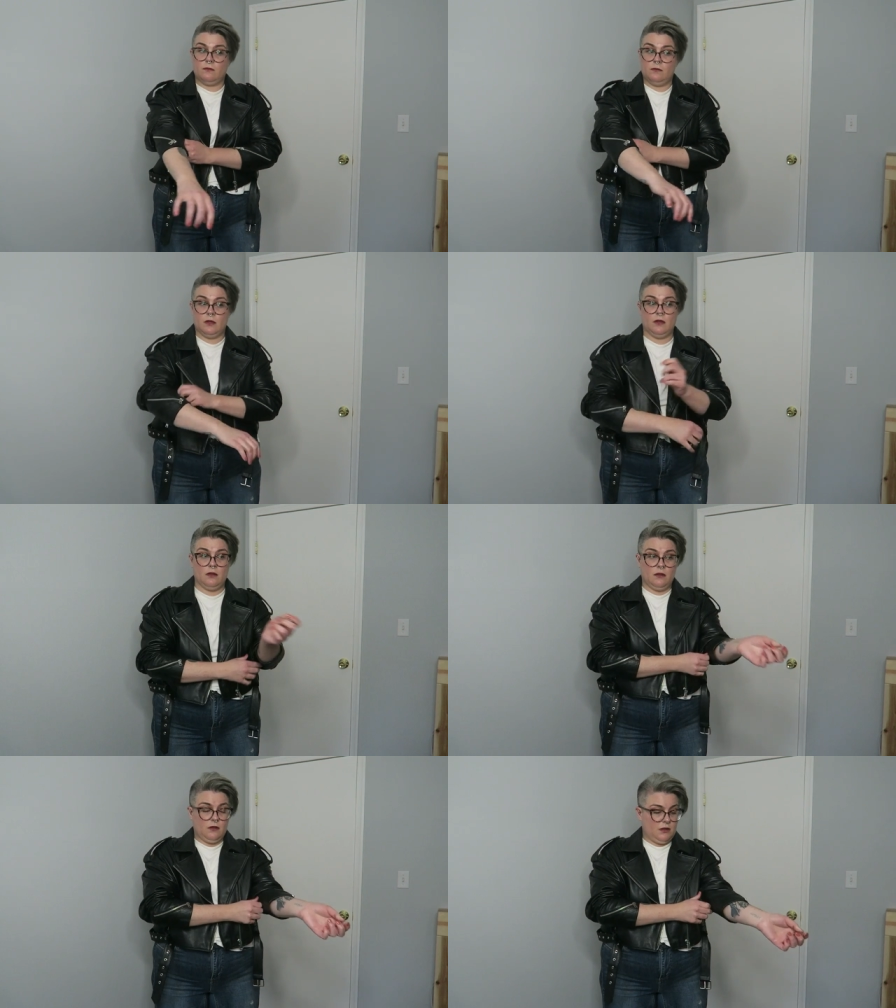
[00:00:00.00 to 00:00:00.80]

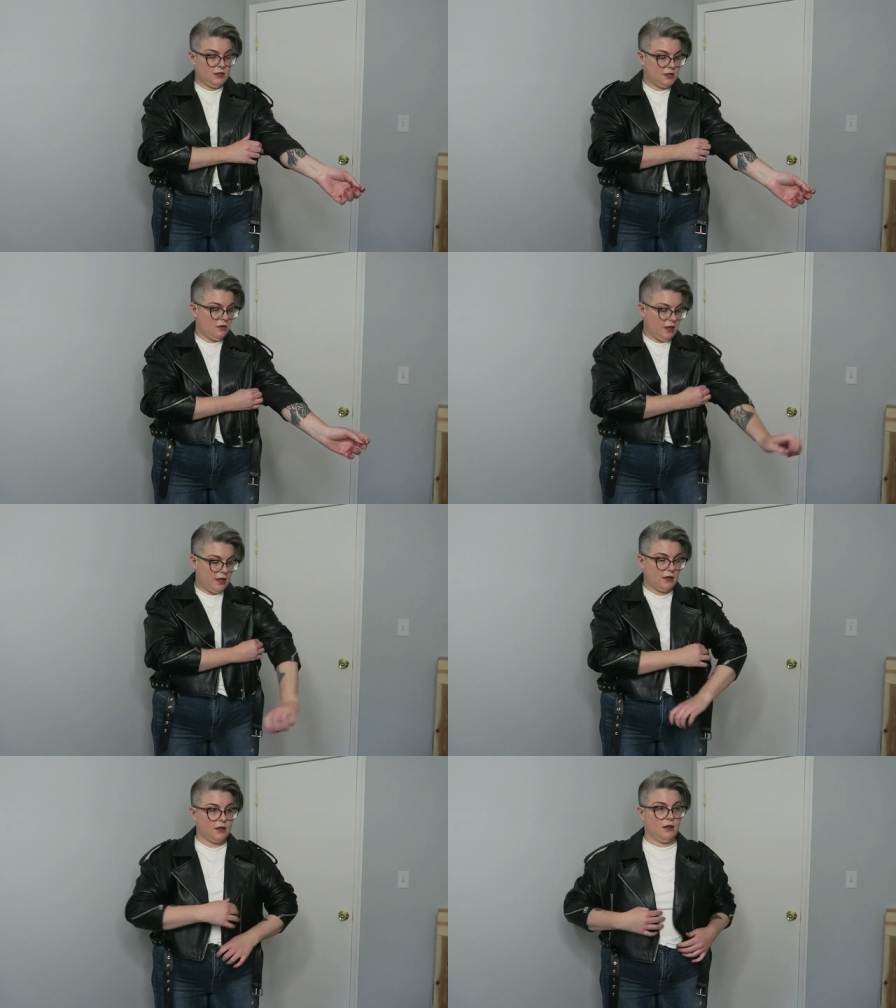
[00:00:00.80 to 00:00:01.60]
Yeah. So I
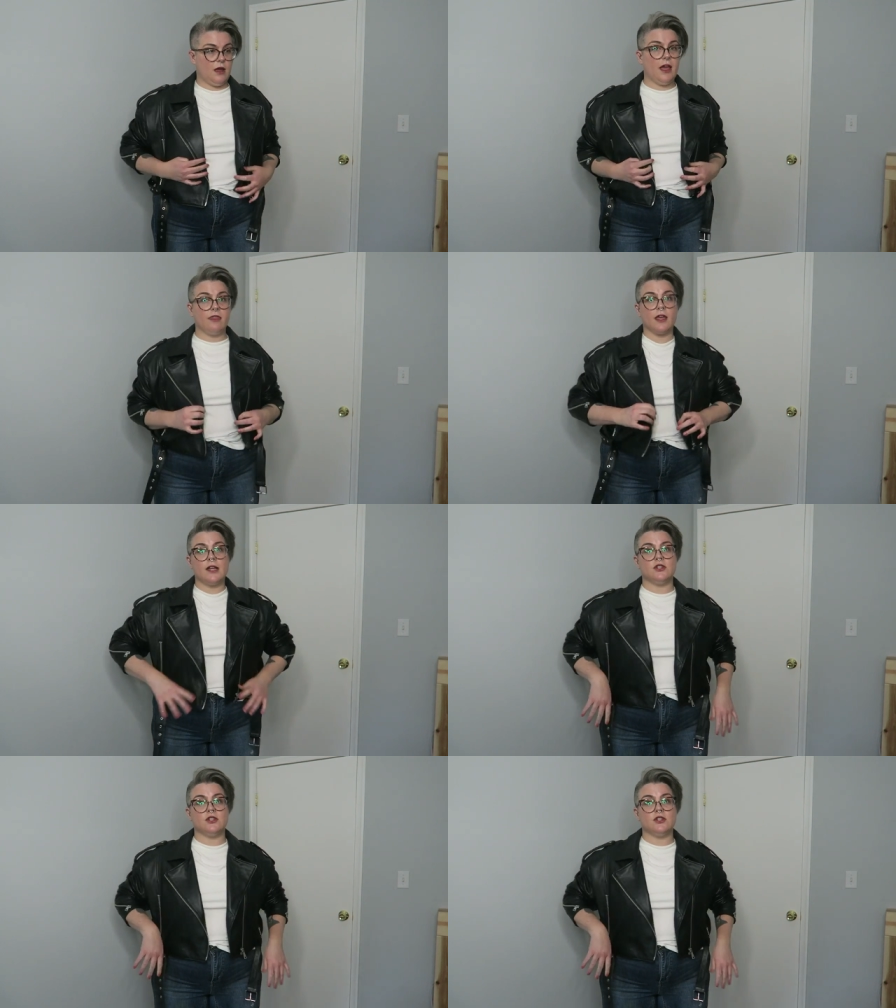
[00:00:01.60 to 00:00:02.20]
like, like I, like I think